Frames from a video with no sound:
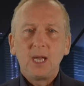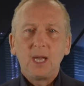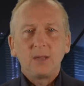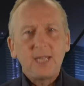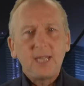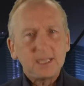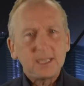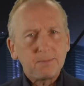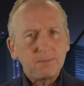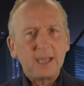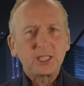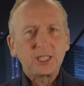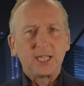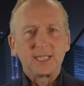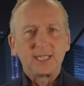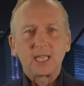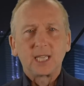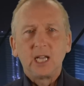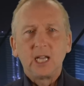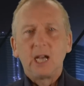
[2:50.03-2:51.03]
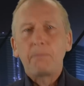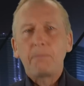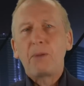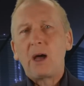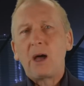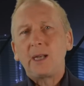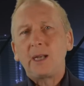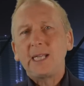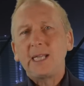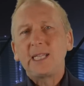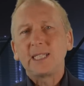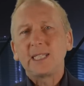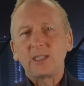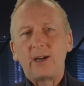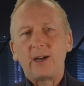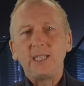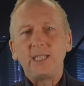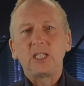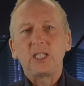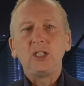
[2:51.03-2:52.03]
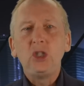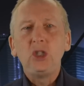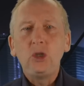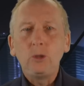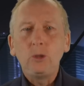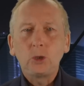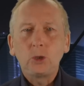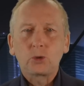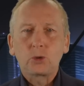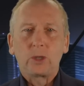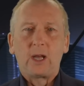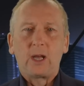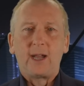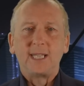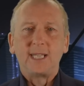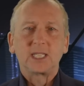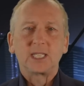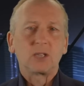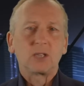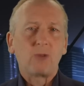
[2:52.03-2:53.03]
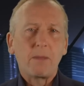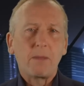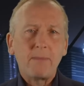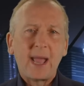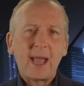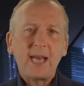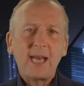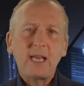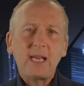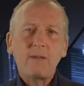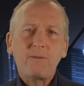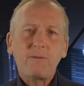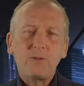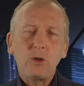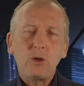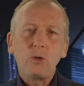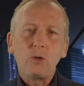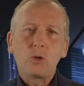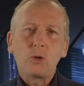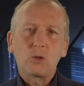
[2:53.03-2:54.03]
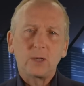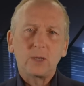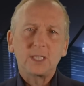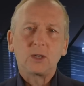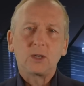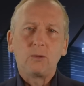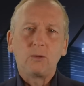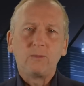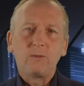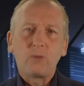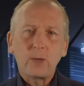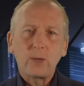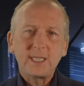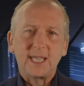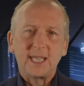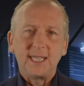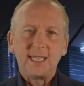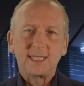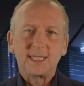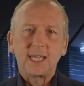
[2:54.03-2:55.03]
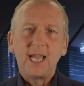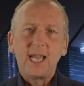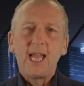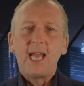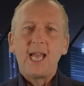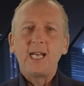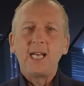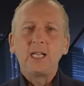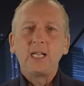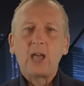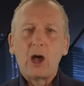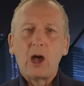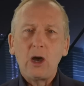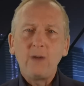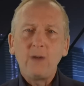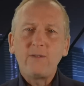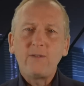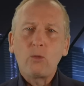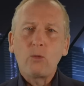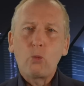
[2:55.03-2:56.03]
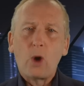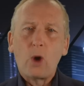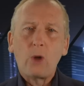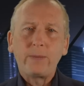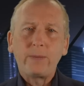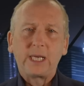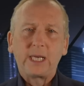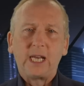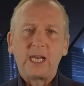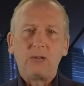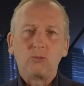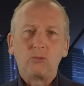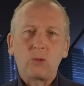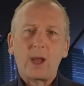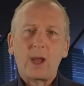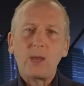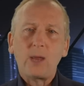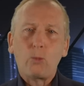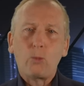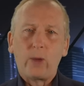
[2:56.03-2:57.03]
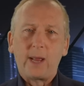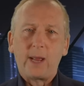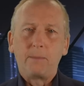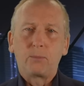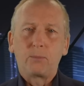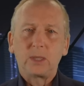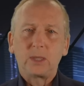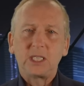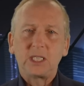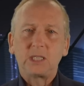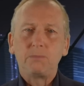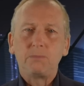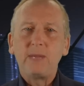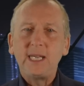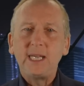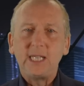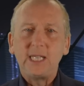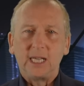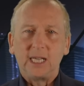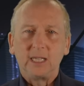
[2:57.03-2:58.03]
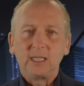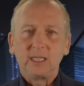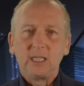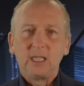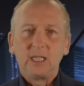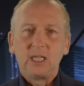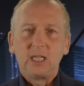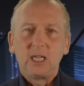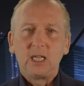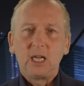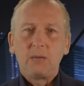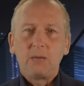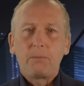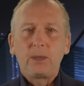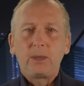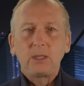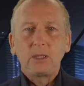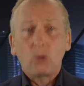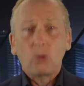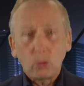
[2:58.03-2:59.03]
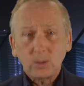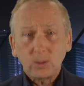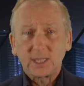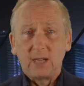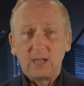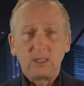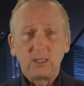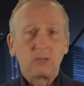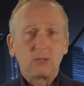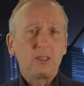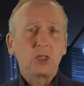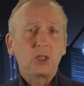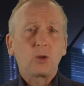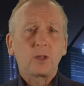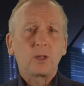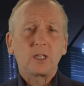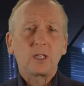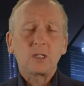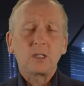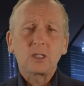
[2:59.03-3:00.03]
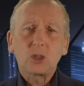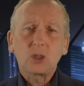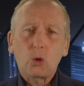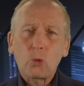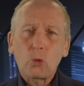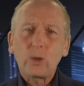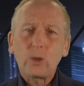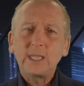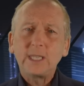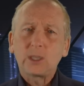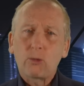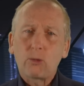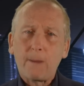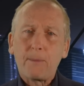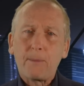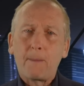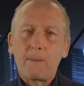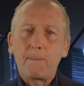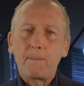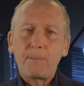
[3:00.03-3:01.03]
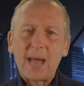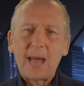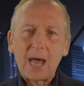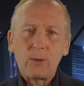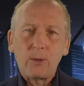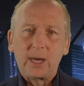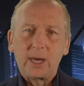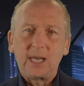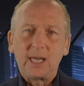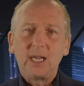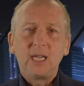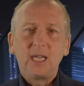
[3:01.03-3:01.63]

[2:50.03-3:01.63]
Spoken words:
These measures are partly designed to neutralise the remaining few critical voices in an overwhelmingly right-wing British media, but also to ensure that the Tories' grip on power